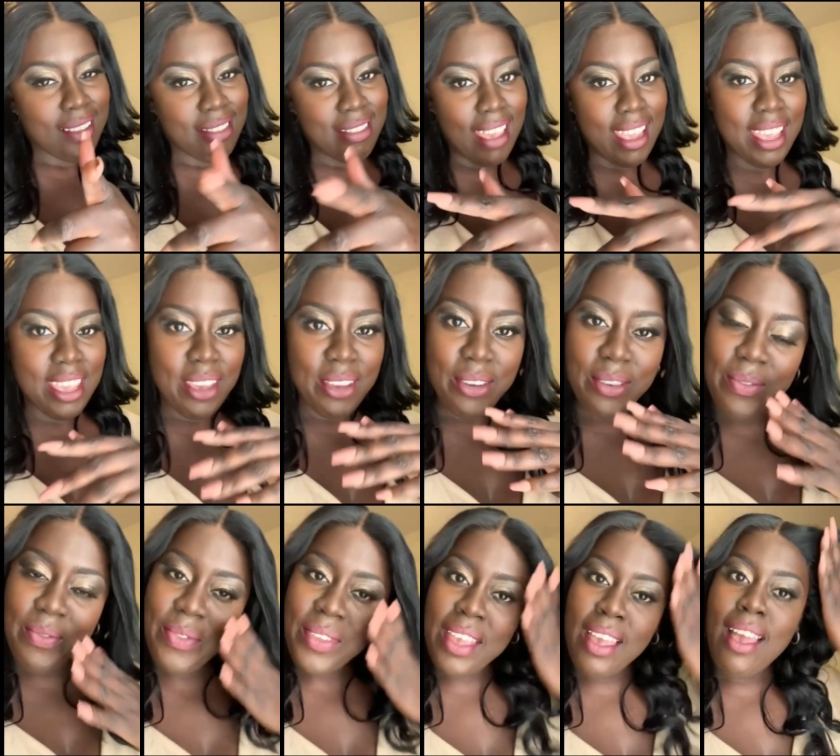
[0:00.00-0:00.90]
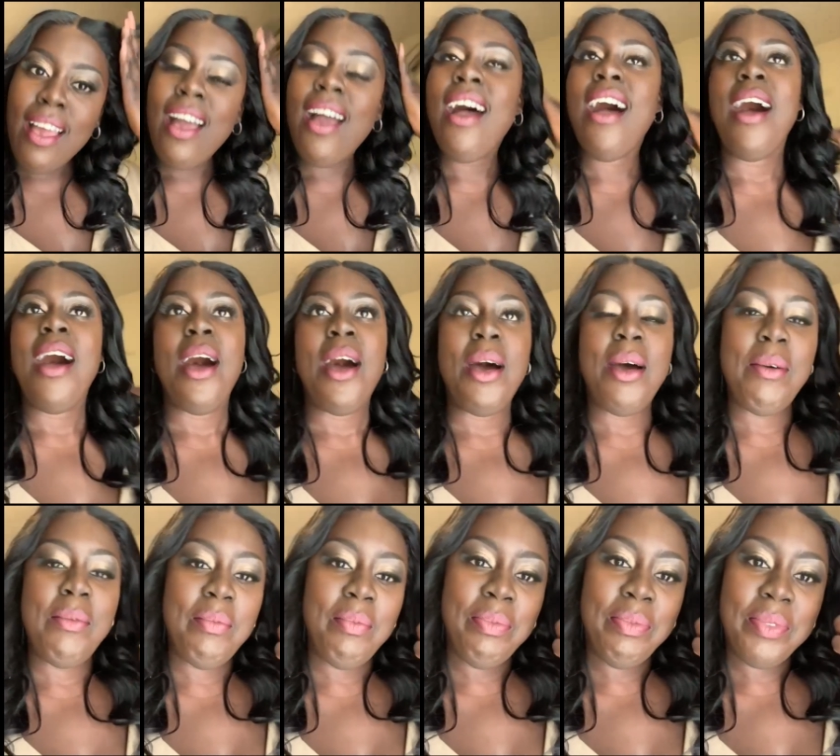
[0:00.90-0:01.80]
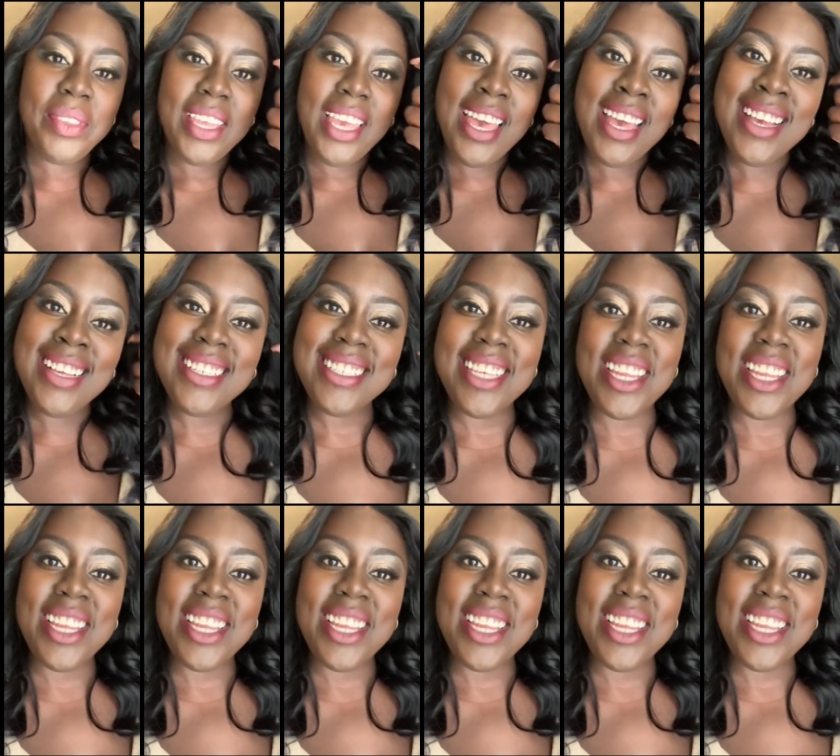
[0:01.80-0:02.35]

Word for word: thank you. She